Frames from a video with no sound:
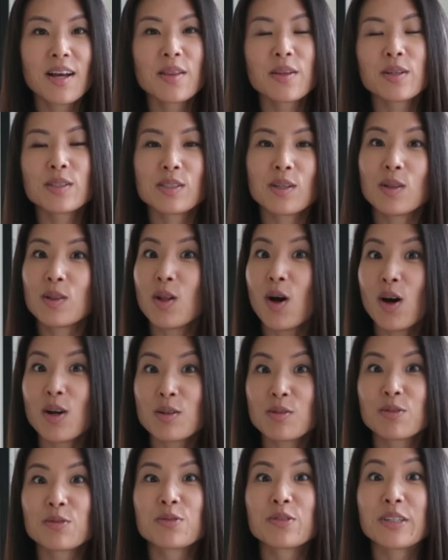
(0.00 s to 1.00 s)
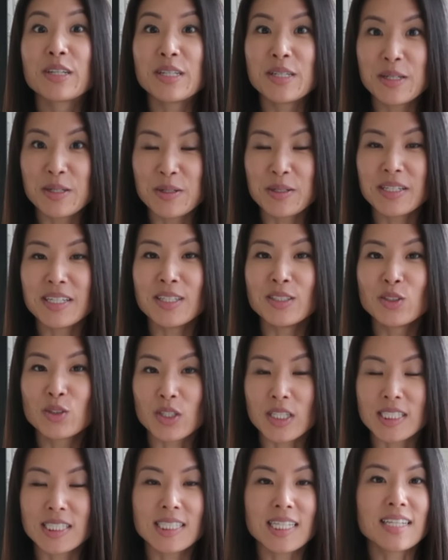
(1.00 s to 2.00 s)
there's a lot of renewed
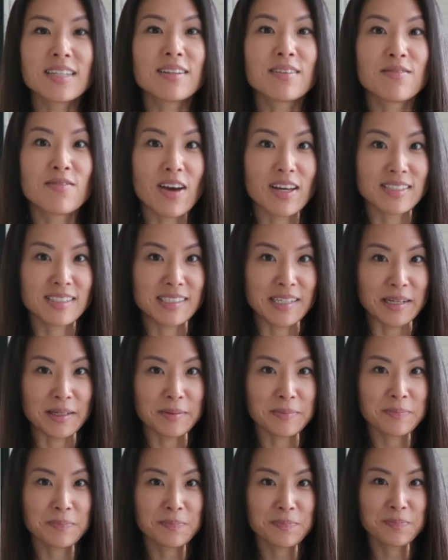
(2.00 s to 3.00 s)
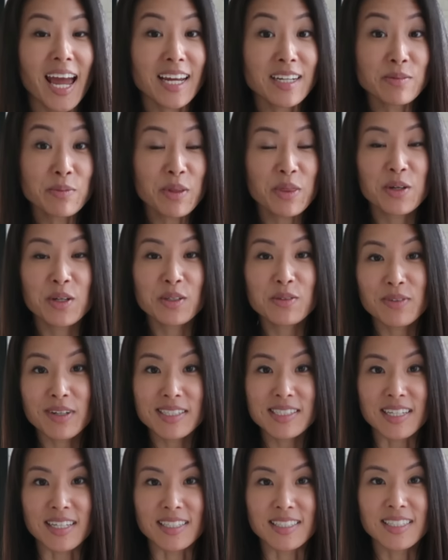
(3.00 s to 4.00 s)
interest in investing. And with good
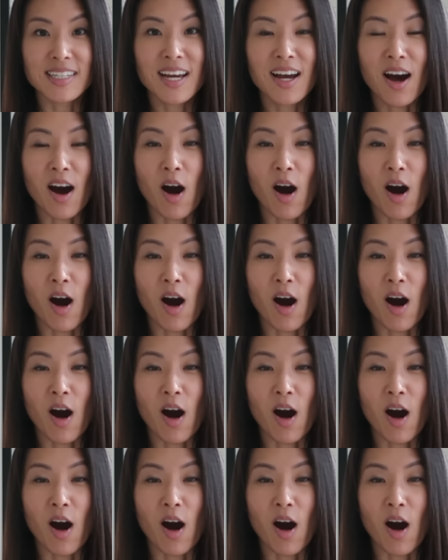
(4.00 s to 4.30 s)
reason.